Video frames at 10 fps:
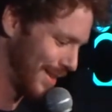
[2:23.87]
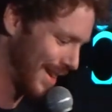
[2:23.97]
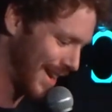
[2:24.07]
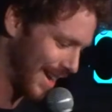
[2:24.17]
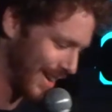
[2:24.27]

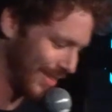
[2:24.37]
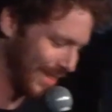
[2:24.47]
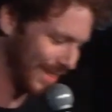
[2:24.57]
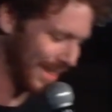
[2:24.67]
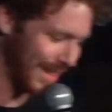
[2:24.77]
Yeah, I
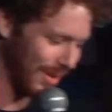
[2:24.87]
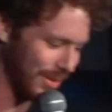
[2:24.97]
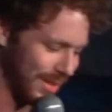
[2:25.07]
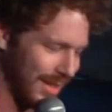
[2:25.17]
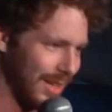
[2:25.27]

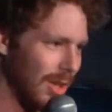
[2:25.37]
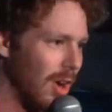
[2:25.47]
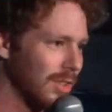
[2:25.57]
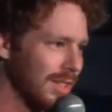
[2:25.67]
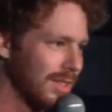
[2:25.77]
was in a
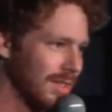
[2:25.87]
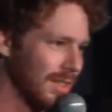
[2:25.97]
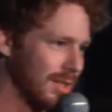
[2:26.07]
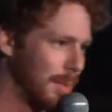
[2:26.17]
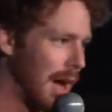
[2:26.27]

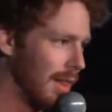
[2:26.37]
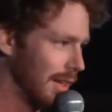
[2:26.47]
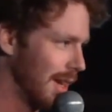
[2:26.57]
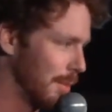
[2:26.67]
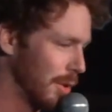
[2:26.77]
long-distance
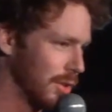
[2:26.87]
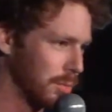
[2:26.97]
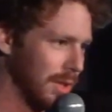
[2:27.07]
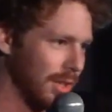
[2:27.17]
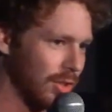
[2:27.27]
polyamorous
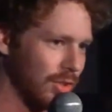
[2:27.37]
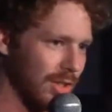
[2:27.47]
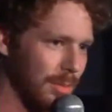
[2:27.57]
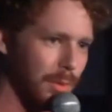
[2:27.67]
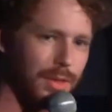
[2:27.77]

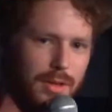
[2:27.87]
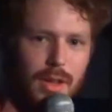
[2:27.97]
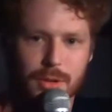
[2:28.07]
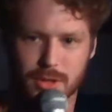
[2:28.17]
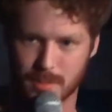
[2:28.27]
relationship with
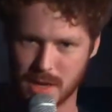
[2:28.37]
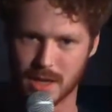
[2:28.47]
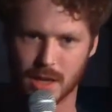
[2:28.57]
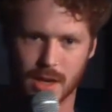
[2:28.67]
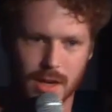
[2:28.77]
another
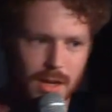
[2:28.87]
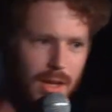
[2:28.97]
comedian.